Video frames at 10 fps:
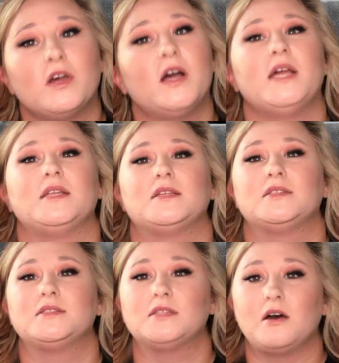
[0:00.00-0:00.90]
not
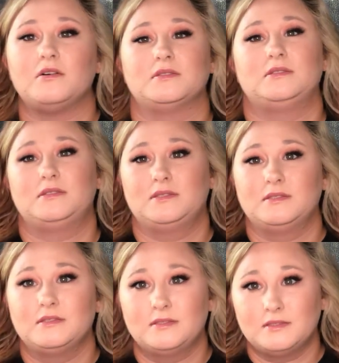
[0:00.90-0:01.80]
thought
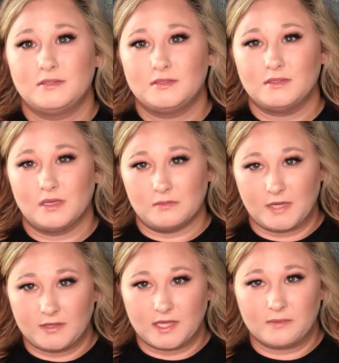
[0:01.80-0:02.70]

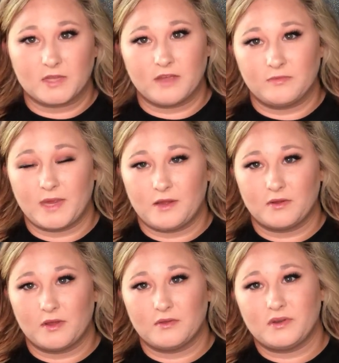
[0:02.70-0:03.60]
about LimeLife by
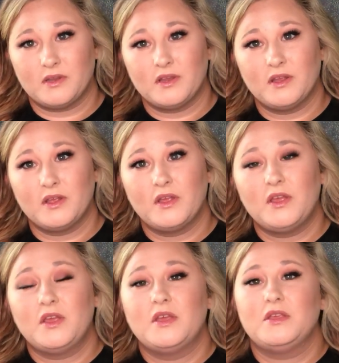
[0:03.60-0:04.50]
Alcone,
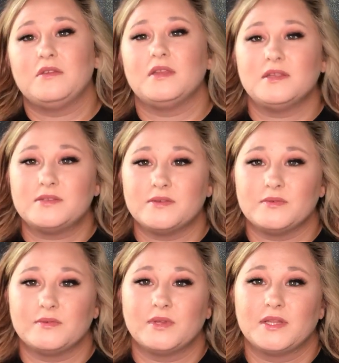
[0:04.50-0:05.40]
you need
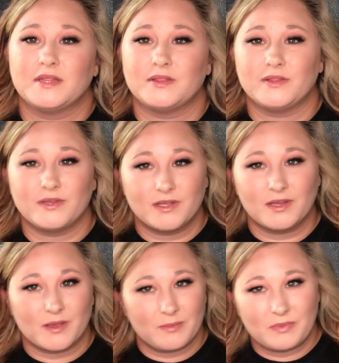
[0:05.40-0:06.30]
to look it
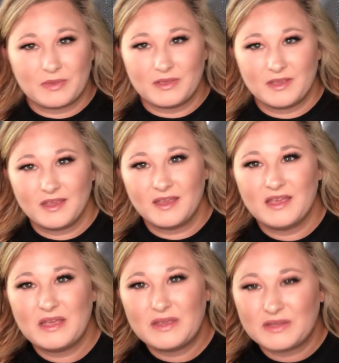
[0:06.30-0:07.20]
up.
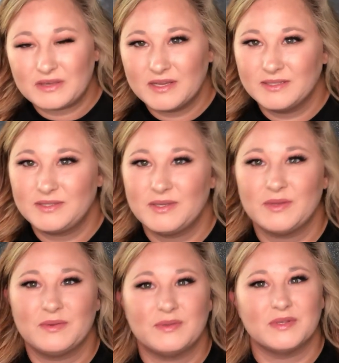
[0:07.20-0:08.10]
You need
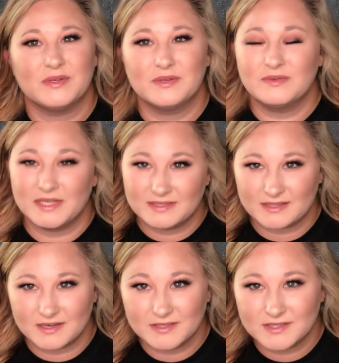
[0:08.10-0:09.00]
to do your
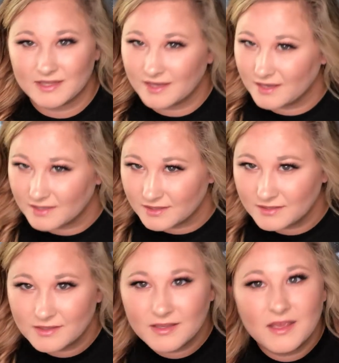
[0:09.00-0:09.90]
research like I did.